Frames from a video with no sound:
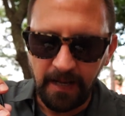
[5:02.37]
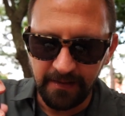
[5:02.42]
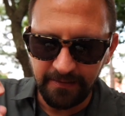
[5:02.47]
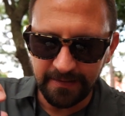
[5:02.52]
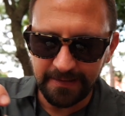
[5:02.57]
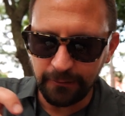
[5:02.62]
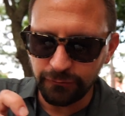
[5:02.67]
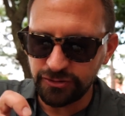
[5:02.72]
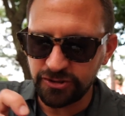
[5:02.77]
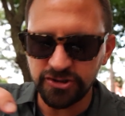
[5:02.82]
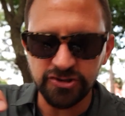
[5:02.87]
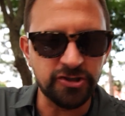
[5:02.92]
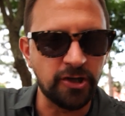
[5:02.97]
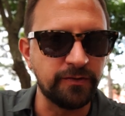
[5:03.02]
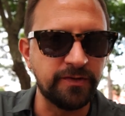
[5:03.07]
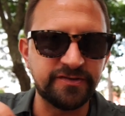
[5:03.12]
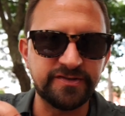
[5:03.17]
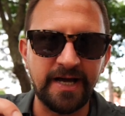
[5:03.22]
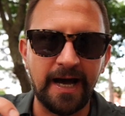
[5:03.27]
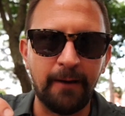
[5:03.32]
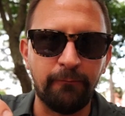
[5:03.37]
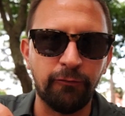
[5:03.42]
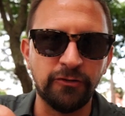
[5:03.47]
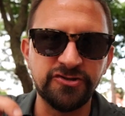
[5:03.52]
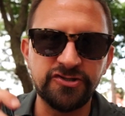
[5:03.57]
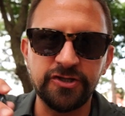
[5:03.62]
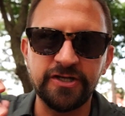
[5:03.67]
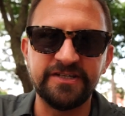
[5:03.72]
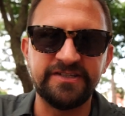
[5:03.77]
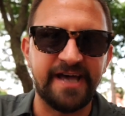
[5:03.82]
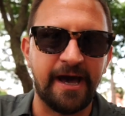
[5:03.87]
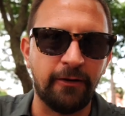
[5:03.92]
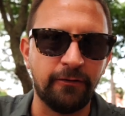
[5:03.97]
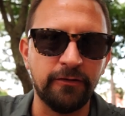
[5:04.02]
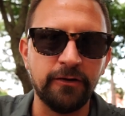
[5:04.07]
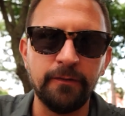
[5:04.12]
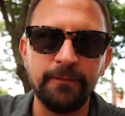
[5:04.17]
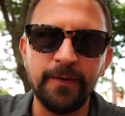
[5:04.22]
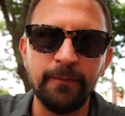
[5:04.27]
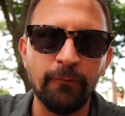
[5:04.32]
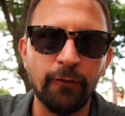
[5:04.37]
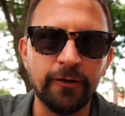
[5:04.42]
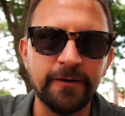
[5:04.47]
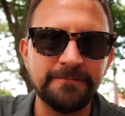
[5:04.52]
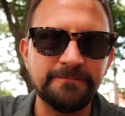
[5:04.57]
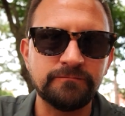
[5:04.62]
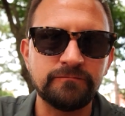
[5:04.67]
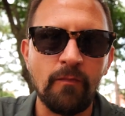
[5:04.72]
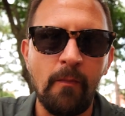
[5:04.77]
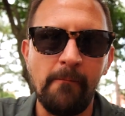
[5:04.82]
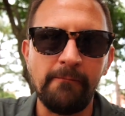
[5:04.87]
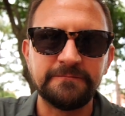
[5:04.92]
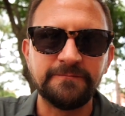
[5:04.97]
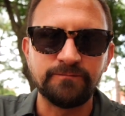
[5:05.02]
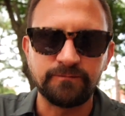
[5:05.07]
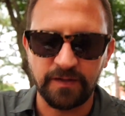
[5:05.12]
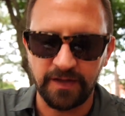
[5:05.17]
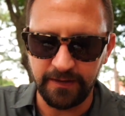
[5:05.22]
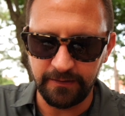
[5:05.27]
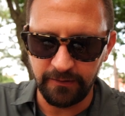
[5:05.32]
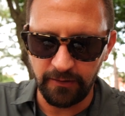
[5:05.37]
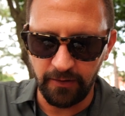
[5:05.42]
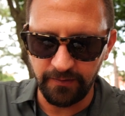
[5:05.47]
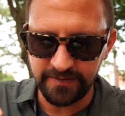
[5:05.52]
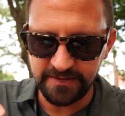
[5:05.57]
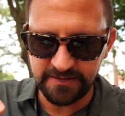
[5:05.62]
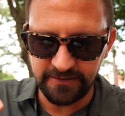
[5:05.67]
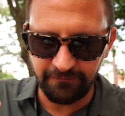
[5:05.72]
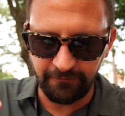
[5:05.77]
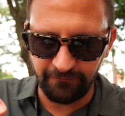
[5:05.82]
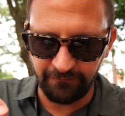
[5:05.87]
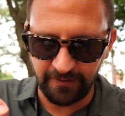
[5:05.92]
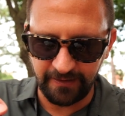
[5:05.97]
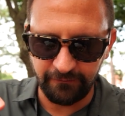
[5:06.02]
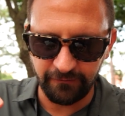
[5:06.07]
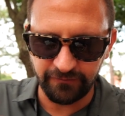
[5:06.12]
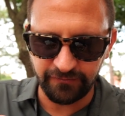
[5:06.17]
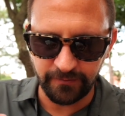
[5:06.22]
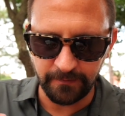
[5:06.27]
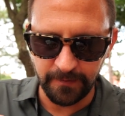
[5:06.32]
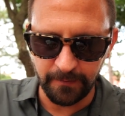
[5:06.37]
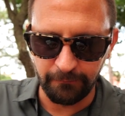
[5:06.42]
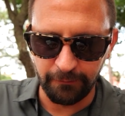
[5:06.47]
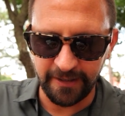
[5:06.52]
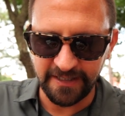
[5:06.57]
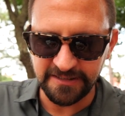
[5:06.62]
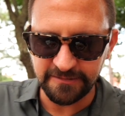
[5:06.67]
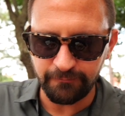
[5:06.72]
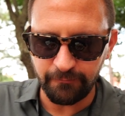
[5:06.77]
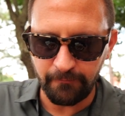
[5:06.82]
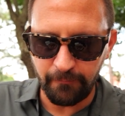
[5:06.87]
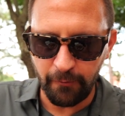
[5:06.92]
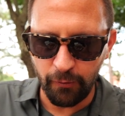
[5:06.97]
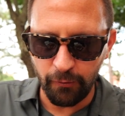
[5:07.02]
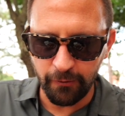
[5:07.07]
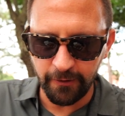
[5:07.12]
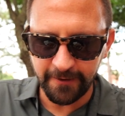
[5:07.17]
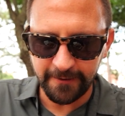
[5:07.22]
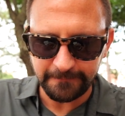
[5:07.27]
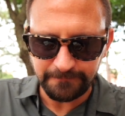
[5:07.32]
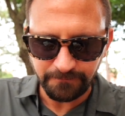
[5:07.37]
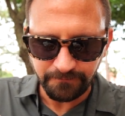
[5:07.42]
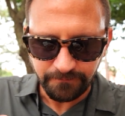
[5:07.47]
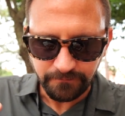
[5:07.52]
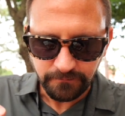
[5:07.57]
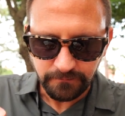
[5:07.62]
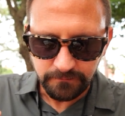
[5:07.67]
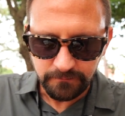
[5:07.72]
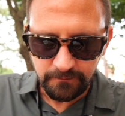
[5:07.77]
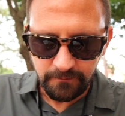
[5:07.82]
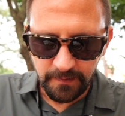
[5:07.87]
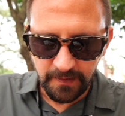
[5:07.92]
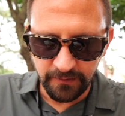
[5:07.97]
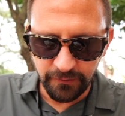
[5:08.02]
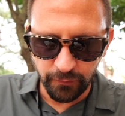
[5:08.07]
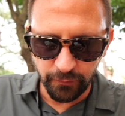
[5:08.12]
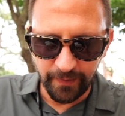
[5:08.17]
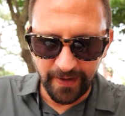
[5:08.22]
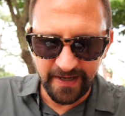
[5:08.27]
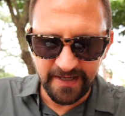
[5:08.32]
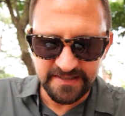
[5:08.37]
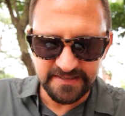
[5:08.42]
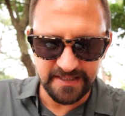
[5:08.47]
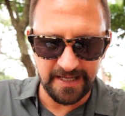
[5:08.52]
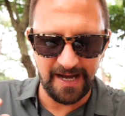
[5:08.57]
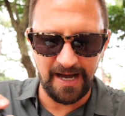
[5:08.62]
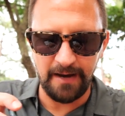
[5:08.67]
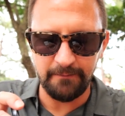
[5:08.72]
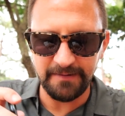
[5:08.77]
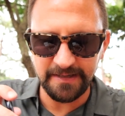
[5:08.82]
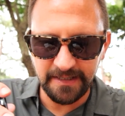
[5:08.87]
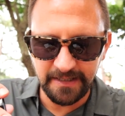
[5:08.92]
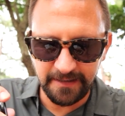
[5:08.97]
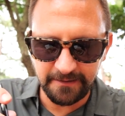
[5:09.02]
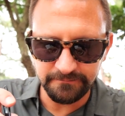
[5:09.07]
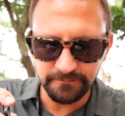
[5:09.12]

I think that was just on the top. Once you get down a little bit more, you're getting all these different flavors from the braised pork, the rice, the hominy.